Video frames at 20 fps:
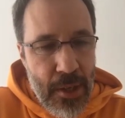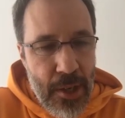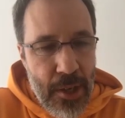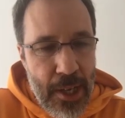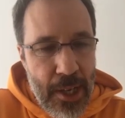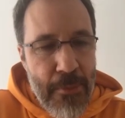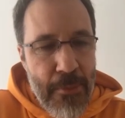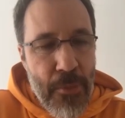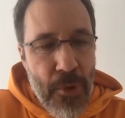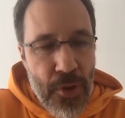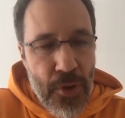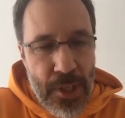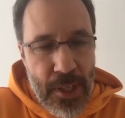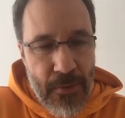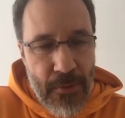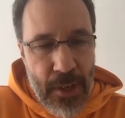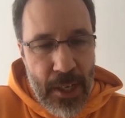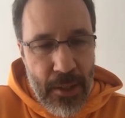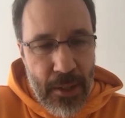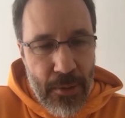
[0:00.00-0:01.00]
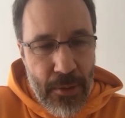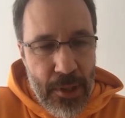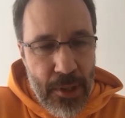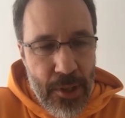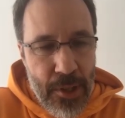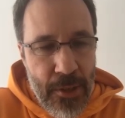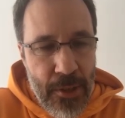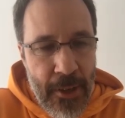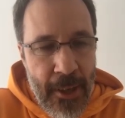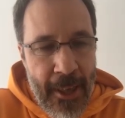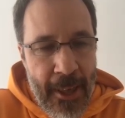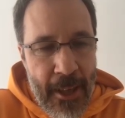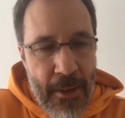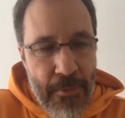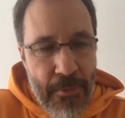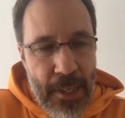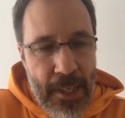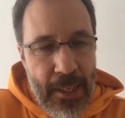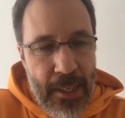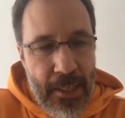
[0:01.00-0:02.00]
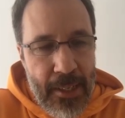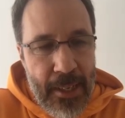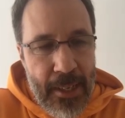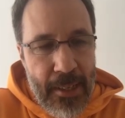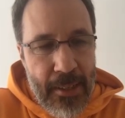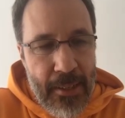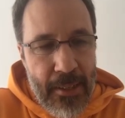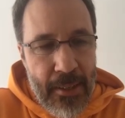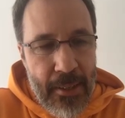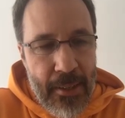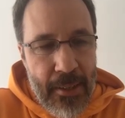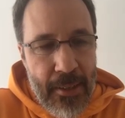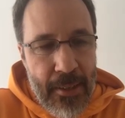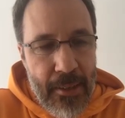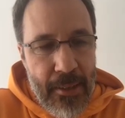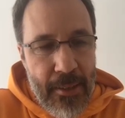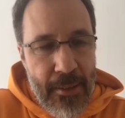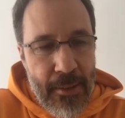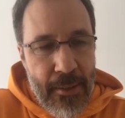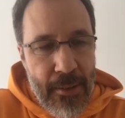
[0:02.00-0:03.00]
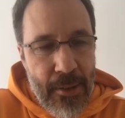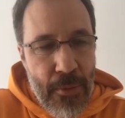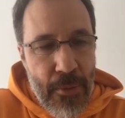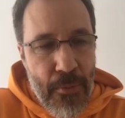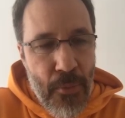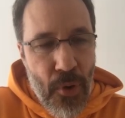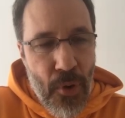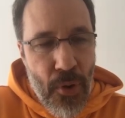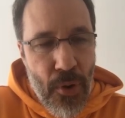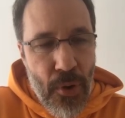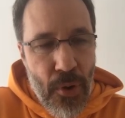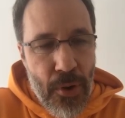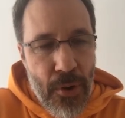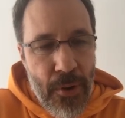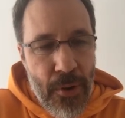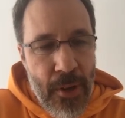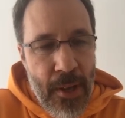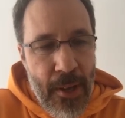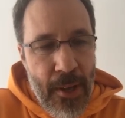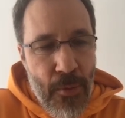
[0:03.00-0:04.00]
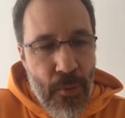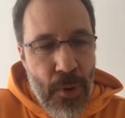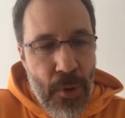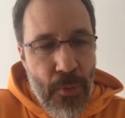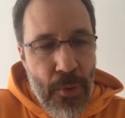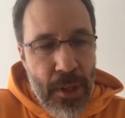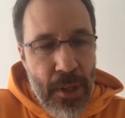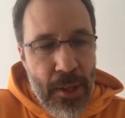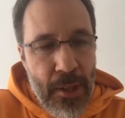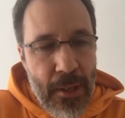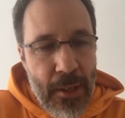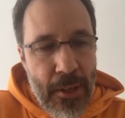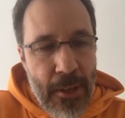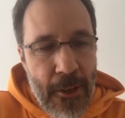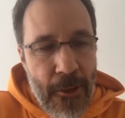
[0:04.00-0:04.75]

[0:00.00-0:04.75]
immersive language, meaning that the more we will